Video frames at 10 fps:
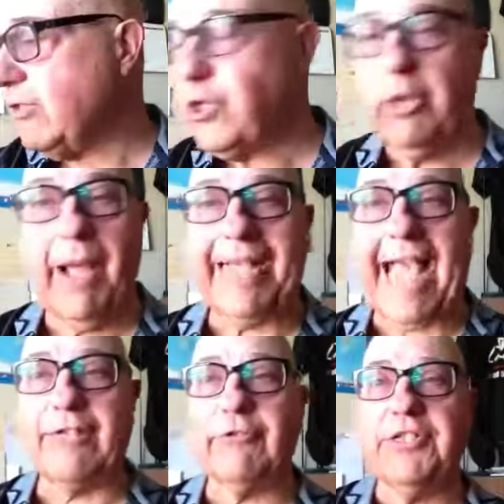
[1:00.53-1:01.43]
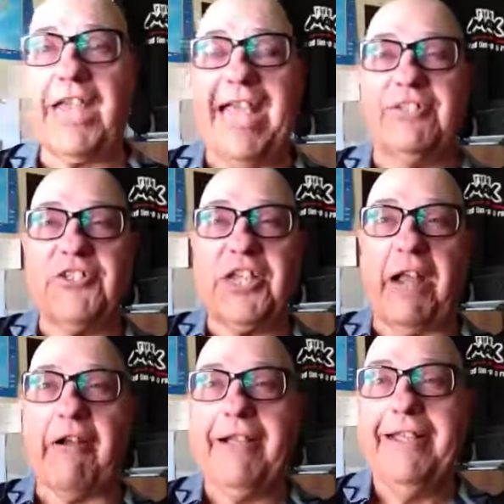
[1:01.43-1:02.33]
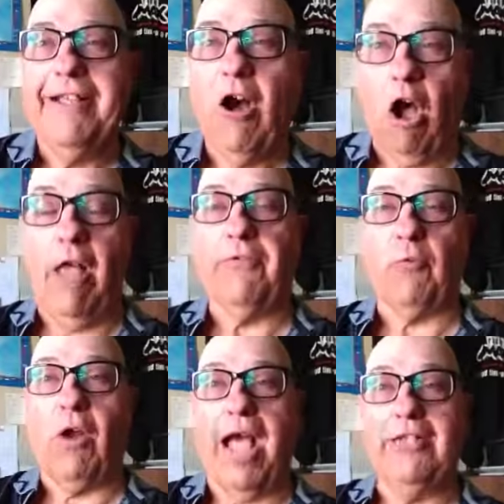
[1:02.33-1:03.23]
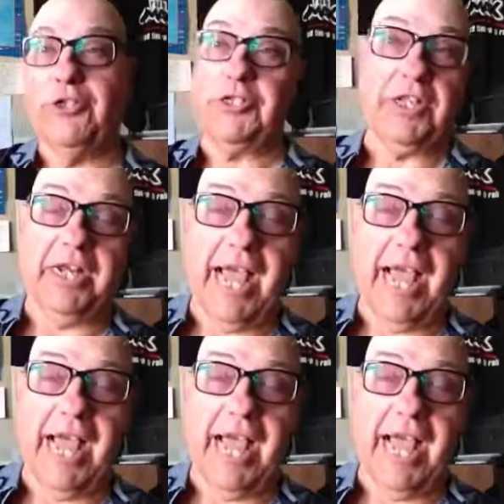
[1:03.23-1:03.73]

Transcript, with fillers: Chilliwack actress and singer on the rise. She's done